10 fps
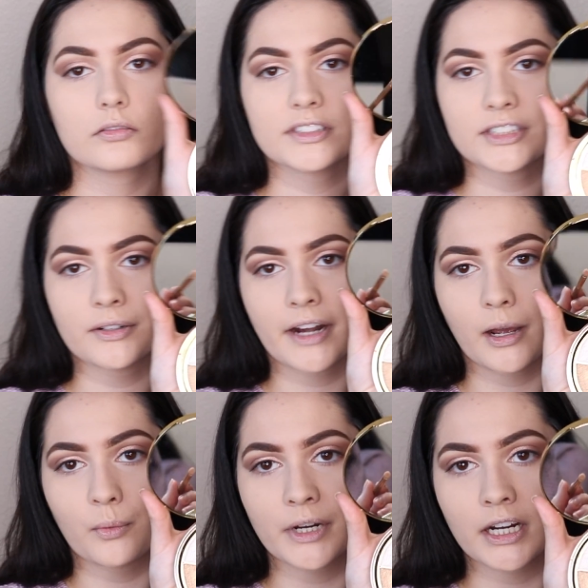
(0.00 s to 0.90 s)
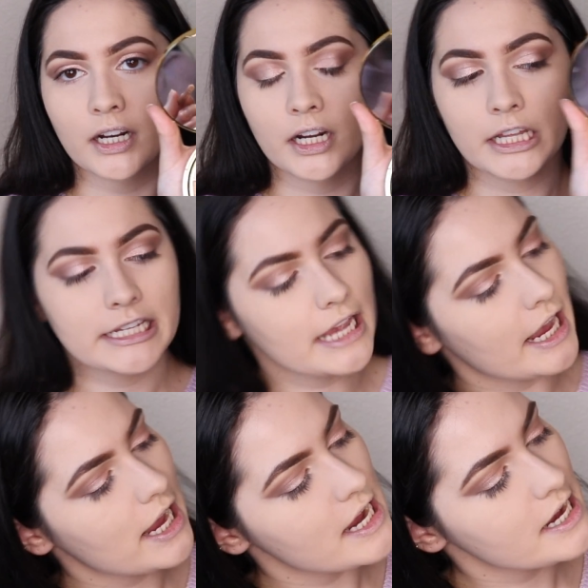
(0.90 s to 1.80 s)
So now we're gonna
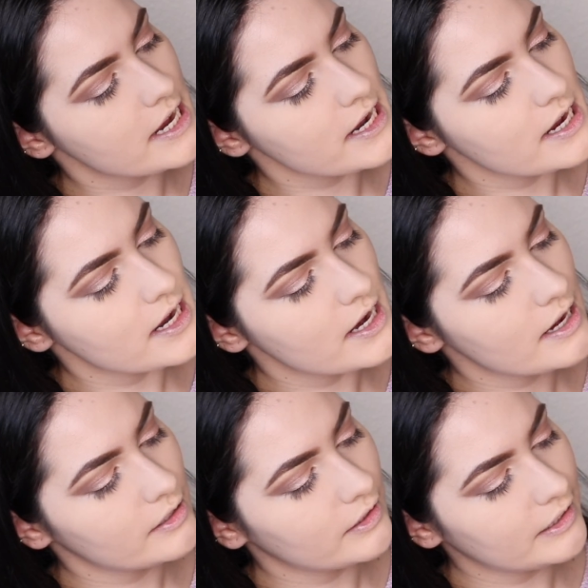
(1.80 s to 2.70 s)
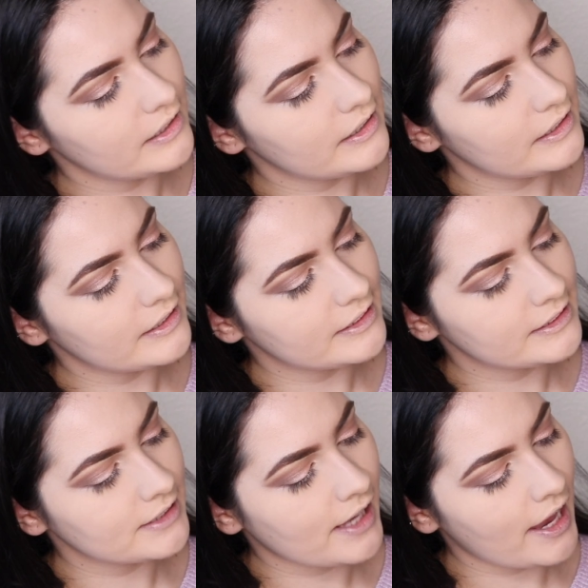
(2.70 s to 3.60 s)
take
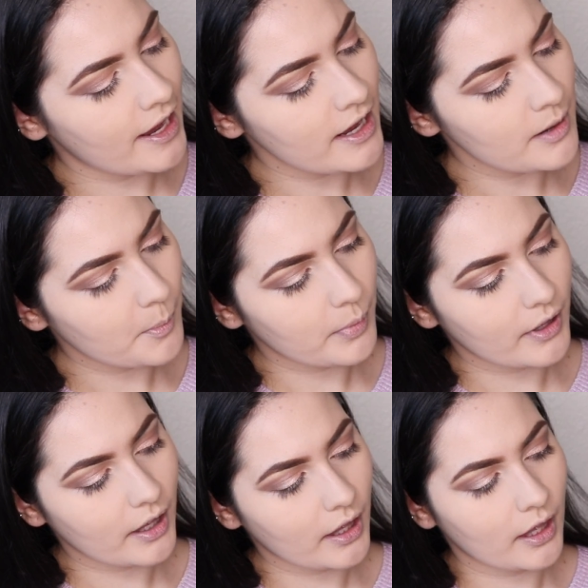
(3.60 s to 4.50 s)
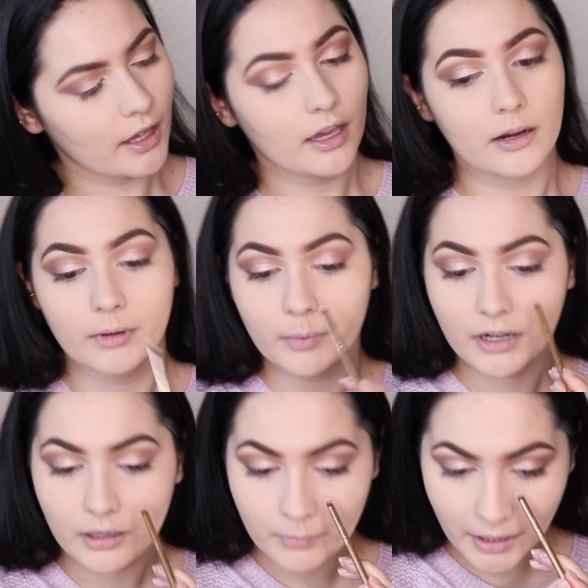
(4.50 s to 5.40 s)
Escape, and I'm gonna put
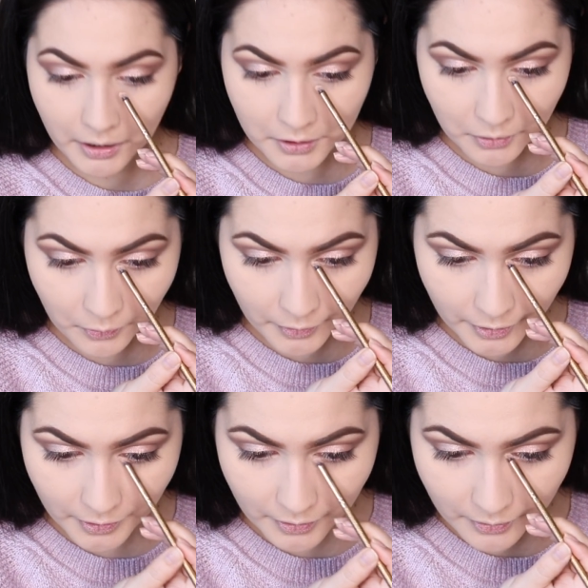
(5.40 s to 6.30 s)
it in my inner corner.